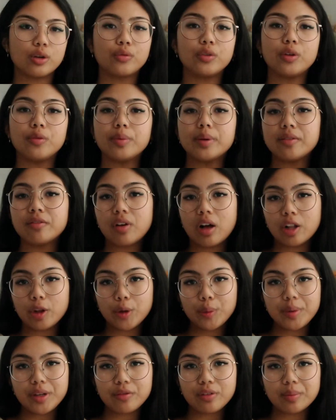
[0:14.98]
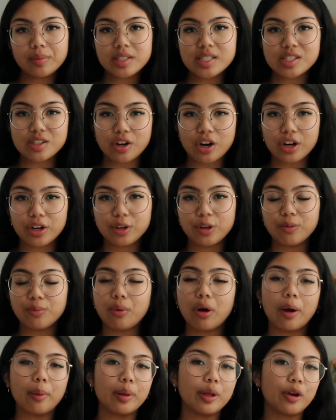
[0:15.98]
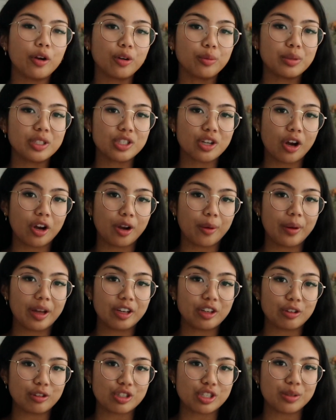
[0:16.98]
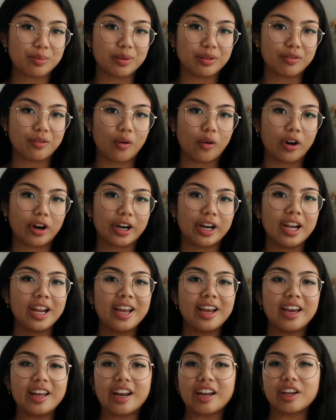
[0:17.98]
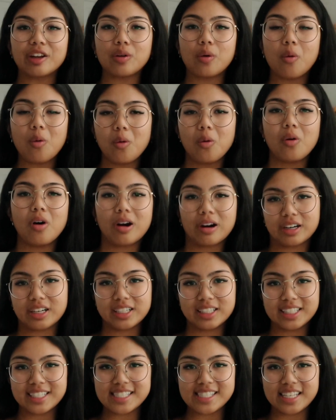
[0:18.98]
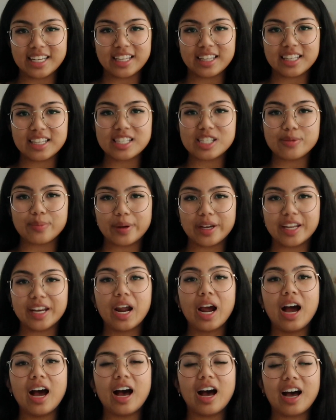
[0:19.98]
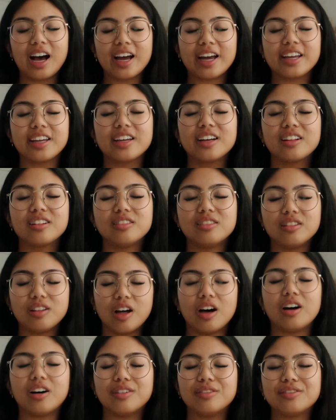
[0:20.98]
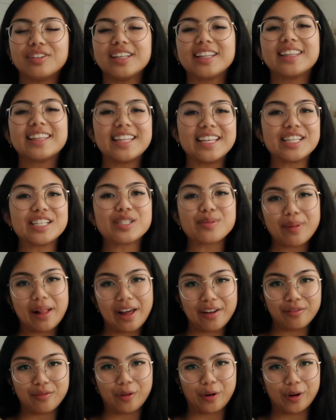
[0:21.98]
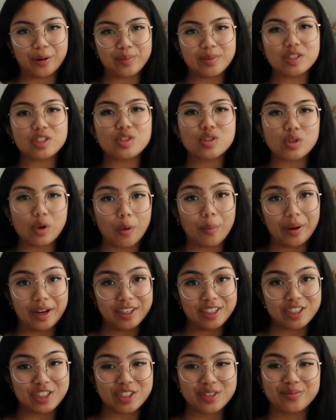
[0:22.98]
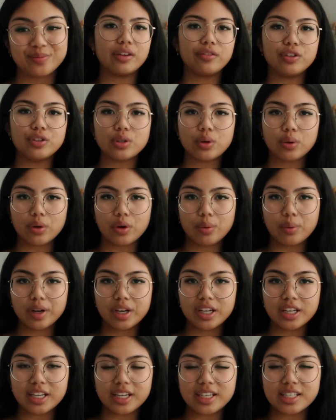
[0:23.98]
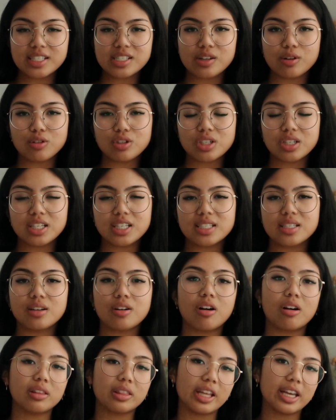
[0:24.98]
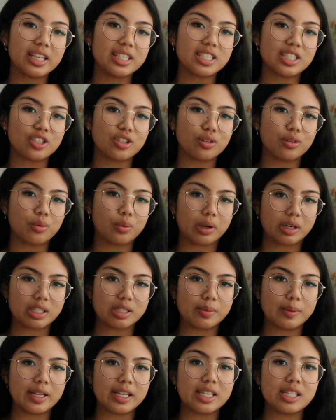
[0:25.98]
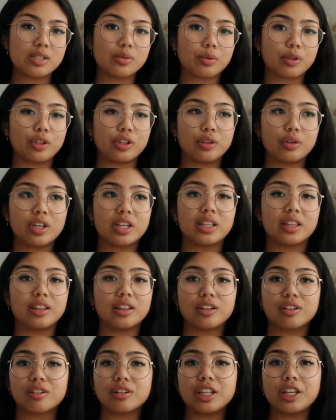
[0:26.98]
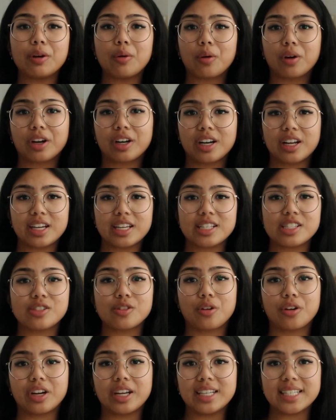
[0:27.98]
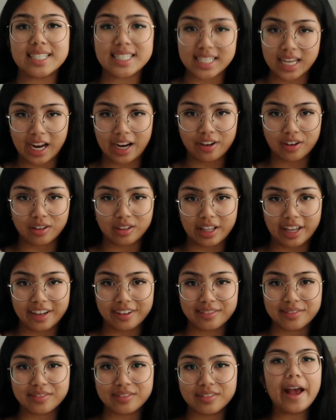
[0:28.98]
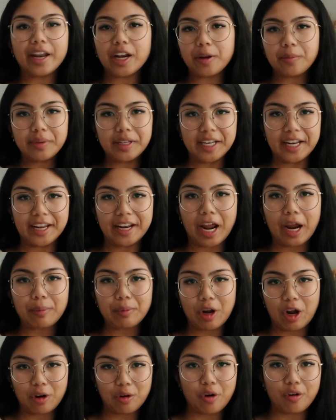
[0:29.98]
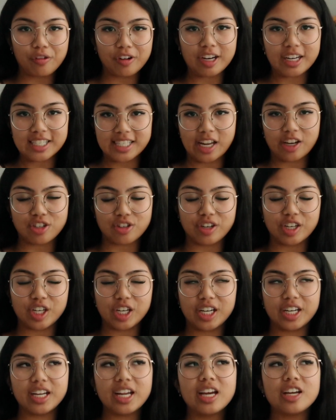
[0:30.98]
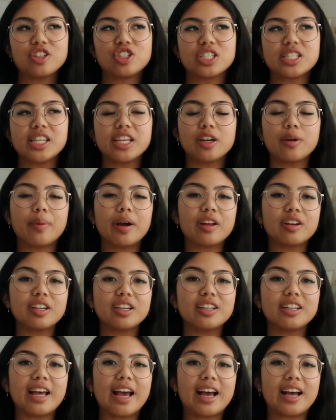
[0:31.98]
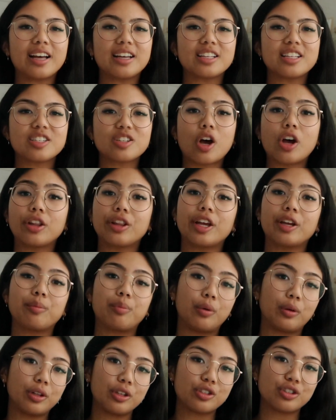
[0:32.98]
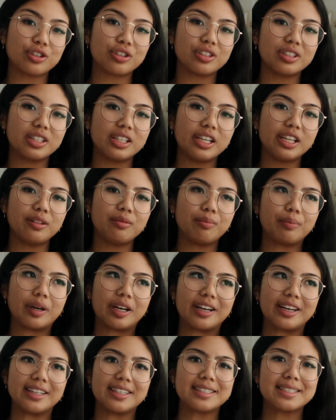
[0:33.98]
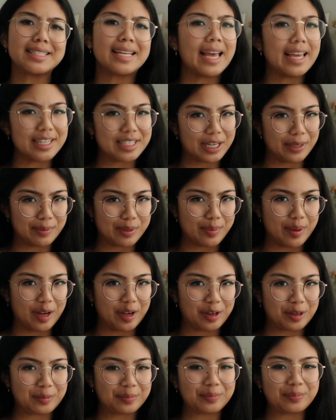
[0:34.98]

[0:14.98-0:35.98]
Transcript: if you've been following me from the start, you've probably heard me talk about Notion before, and I can wholeheartedly say this, but I love this platform so much. If you don't know what it is, Notion is an online digital workspace where you can literally organize your entire life. And I mean it, I'm not over exaggerating. Just think about it as online bullet journaling, but 10 times better.